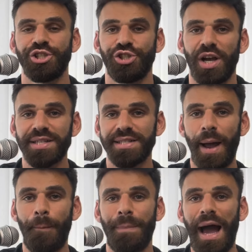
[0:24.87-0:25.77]
just
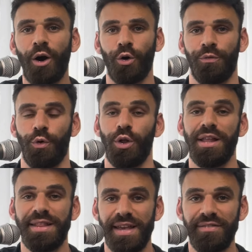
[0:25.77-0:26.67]
how powerful
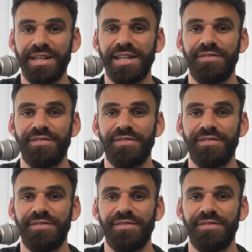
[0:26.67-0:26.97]
dividend